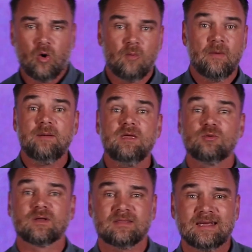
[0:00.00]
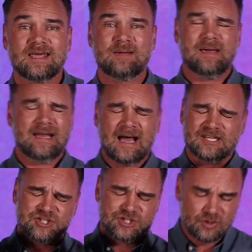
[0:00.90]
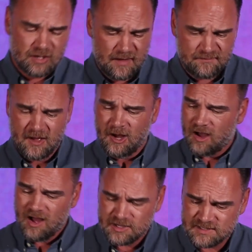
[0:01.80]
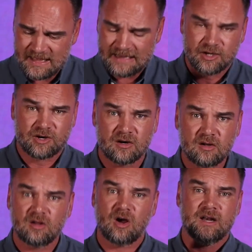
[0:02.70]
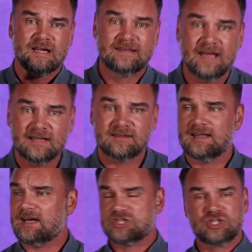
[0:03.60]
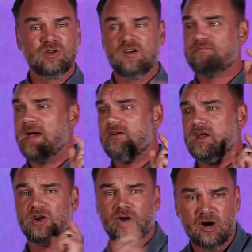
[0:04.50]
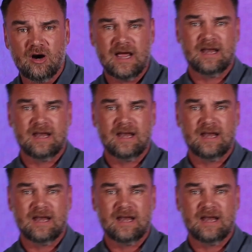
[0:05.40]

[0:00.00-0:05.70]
Or maybe you were thinking, man, I should have asked that girl on a date and I should have married her.